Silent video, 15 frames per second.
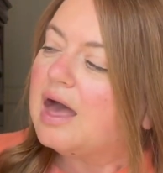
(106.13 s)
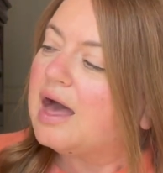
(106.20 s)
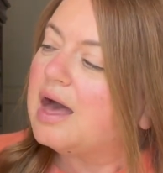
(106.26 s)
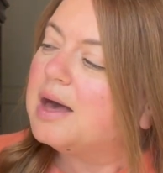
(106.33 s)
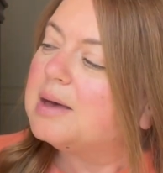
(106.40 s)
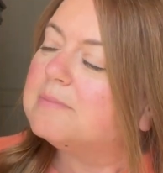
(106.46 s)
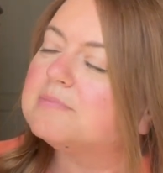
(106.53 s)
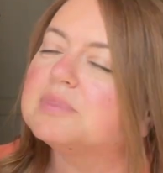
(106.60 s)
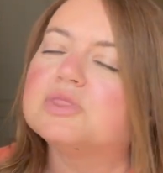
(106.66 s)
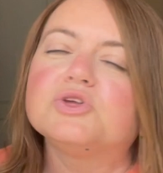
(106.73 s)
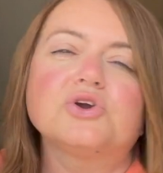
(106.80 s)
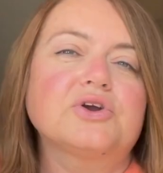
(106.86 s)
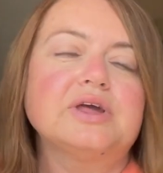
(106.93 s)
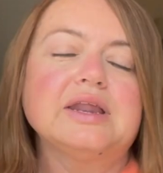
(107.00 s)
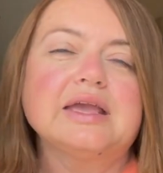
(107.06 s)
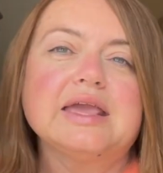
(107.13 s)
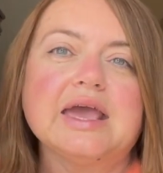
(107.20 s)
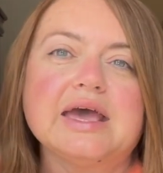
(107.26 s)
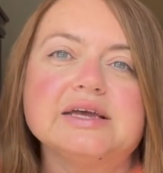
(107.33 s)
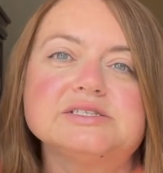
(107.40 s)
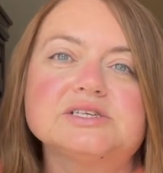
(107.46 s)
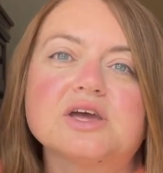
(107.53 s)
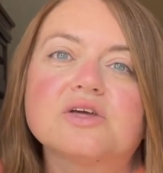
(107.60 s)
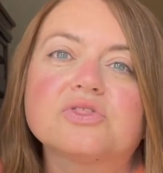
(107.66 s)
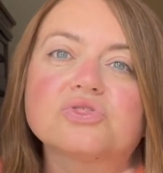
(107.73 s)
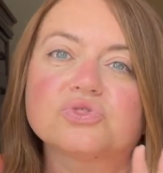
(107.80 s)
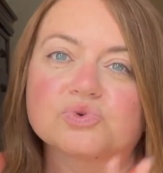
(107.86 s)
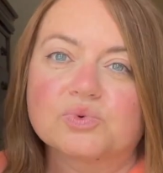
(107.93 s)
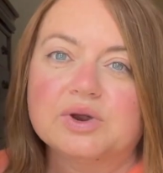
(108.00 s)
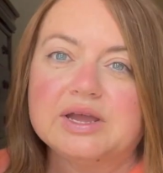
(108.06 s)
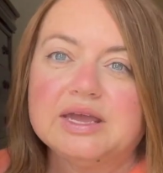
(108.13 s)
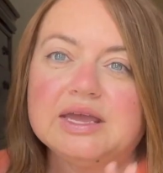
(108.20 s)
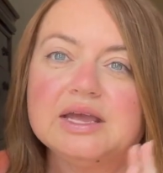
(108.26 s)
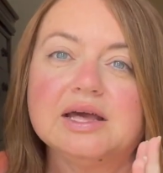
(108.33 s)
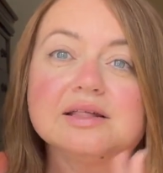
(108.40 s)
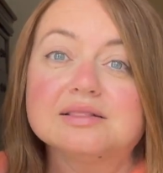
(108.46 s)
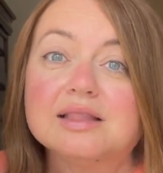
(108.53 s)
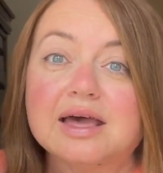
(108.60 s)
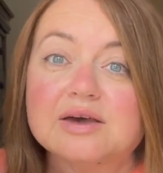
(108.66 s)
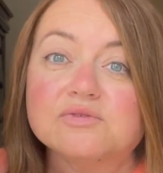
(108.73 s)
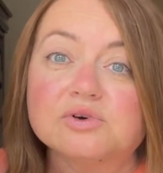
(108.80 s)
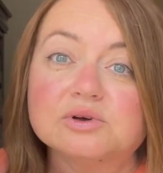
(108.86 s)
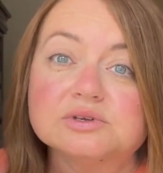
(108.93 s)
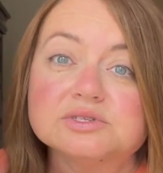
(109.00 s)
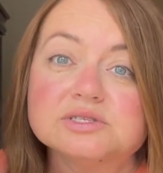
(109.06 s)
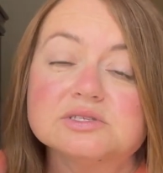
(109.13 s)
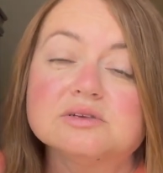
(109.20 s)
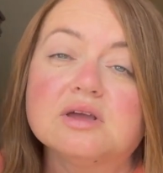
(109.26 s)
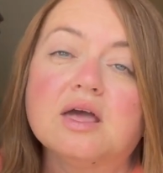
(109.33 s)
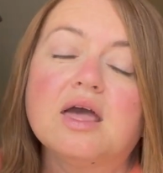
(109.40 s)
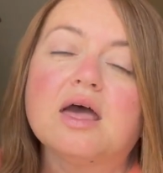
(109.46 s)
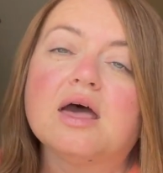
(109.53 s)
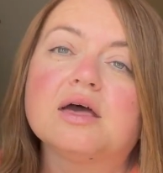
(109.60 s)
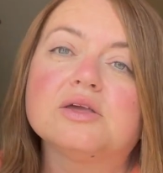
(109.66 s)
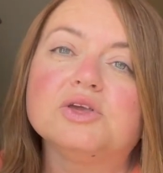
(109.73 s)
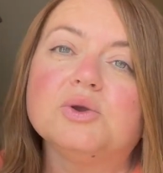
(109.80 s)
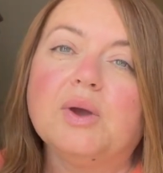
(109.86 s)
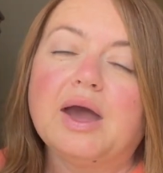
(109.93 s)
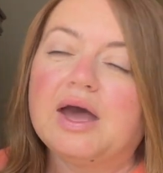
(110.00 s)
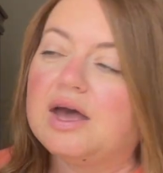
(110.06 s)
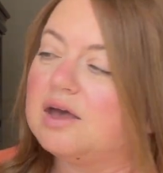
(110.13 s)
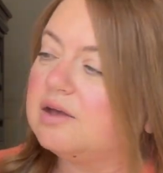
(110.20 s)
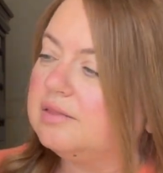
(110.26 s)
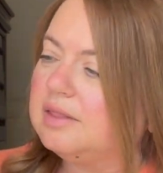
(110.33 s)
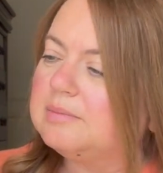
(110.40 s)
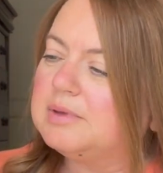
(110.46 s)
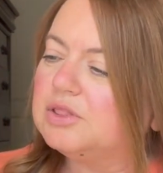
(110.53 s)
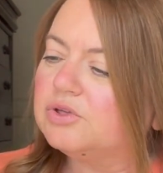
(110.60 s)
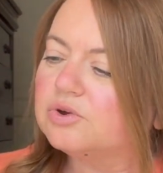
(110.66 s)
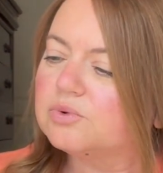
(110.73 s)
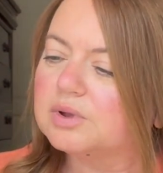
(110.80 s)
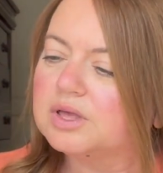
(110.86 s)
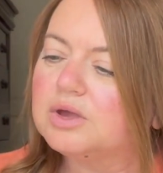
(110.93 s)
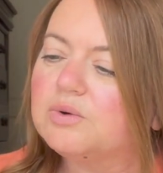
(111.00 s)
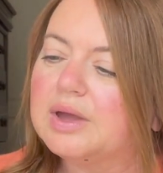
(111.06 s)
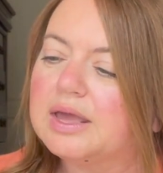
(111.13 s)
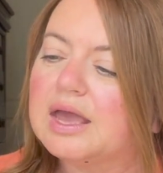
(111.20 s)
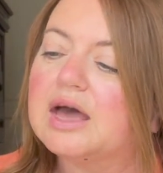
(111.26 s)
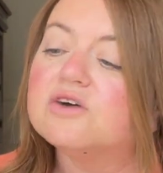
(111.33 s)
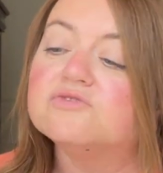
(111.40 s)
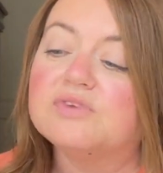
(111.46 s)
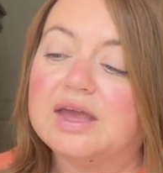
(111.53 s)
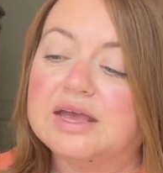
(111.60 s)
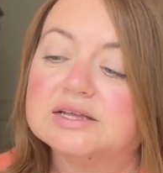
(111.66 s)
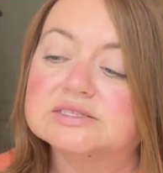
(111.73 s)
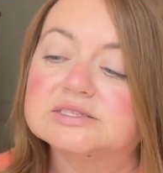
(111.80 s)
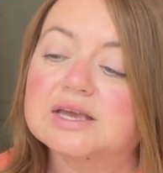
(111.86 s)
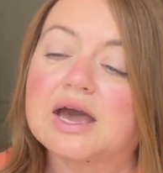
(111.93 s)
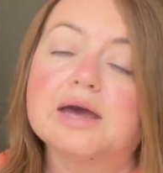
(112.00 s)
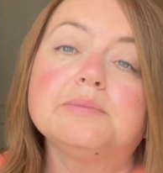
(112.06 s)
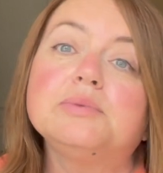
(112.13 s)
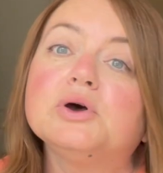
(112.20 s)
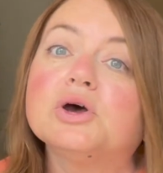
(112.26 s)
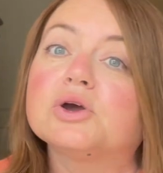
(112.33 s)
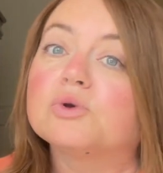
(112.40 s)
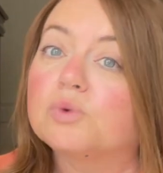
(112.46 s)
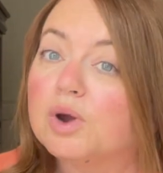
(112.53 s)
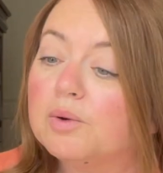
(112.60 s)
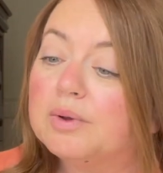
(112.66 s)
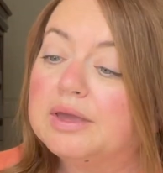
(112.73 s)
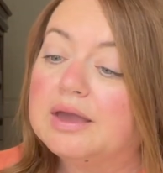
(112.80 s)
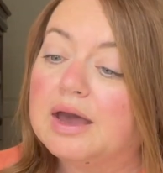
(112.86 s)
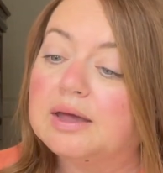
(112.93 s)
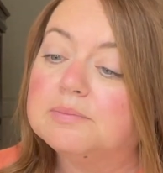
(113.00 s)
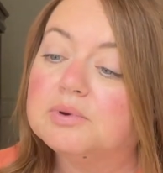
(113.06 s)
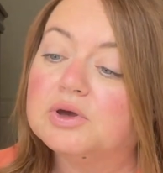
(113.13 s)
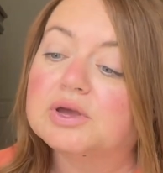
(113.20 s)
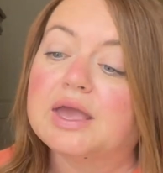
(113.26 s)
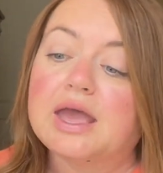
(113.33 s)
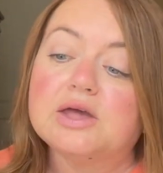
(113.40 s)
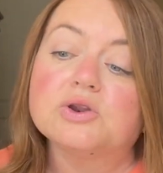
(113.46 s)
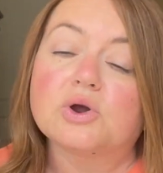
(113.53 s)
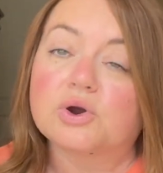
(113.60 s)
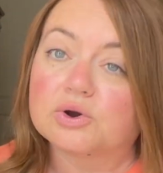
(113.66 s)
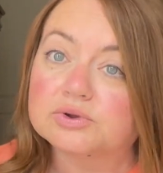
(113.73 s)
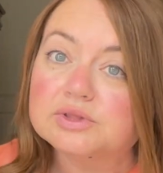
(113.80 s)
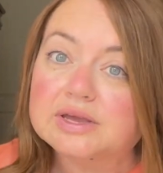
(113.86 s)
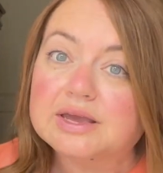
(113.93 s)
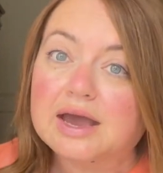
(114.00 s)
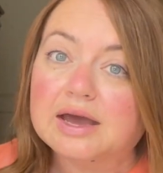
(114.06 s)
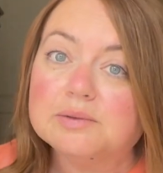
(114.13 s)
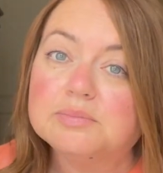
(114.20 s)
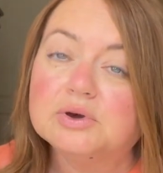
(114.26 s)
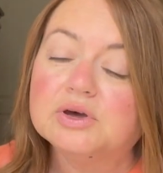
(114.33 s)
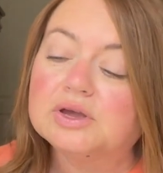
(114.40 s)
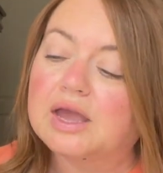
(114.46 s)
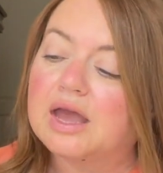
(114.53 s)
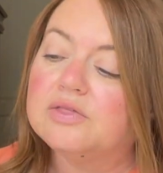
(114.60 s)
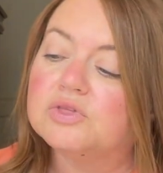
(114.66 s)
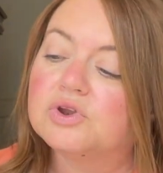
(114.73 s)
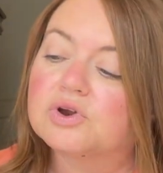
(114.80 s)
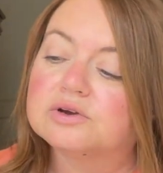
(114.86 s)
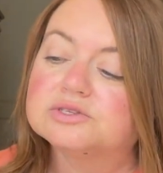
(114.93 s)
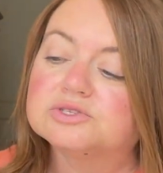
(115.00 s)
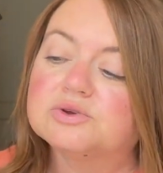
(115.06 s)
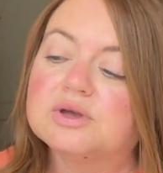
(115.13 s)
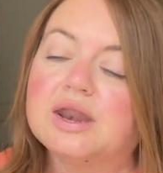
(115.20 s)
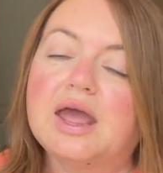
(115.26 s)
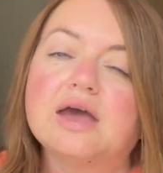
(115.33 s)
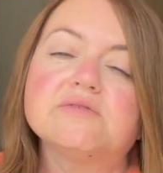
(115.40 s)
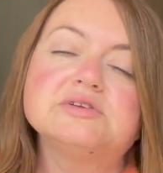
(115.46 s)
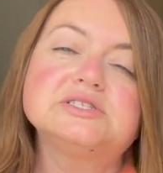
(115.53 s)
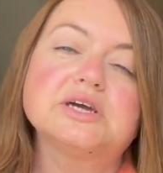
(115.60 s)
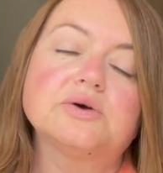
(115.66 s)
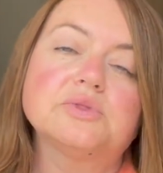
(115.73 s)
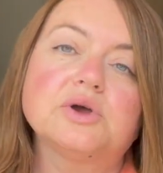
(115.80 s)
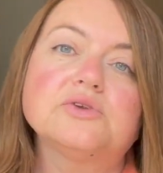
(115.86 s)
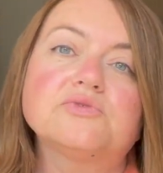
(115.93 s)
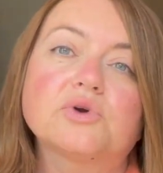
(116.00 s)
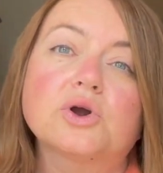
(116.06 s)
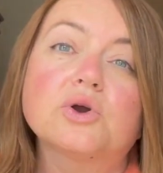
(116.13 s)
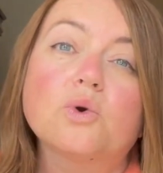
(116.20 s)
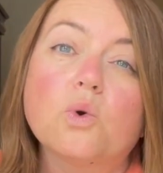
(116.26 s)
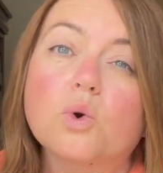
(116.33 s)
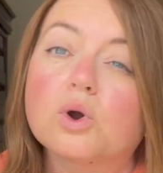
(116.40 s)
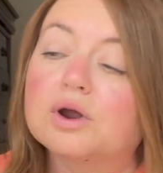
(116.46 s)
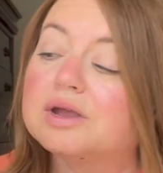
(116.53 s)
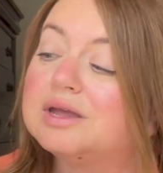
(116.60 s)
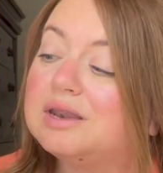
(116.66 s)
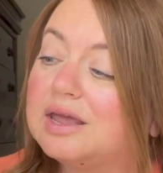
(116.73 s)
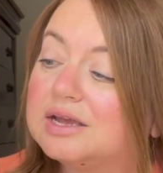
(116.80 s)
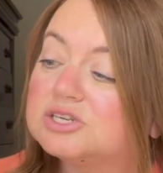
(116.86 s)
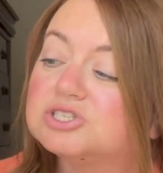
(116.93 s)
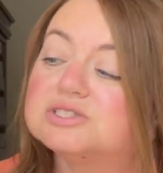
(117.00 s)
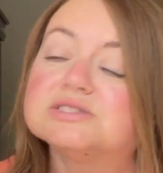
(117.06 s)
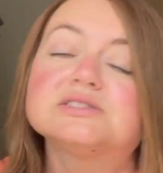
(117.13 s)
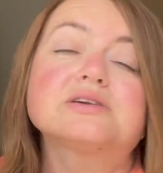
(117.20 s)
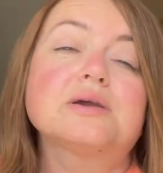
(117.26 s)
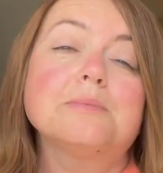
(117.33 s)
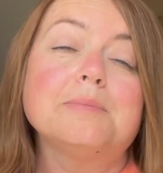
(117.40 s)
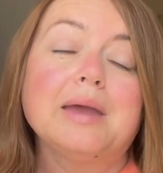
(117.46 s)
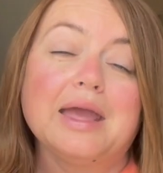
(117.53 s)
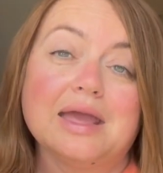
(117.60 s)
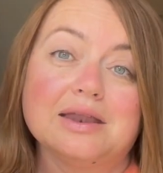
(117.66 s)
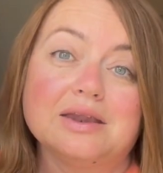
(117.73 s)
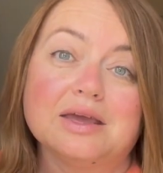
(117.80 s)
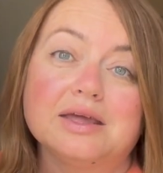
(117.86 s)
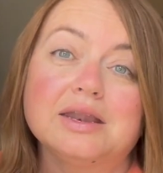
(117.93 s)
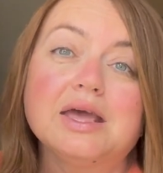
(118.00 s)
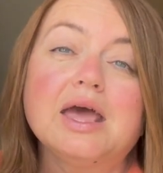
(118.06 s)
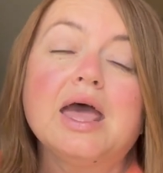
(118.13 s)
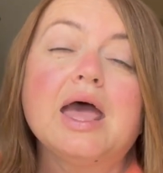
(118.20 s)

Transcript: Um, you're going to get three levels. You have, and let me look really quick, advanced guidebook, growing guidebook, and early guidebook. And then you're also going to have a download for a core connections companion.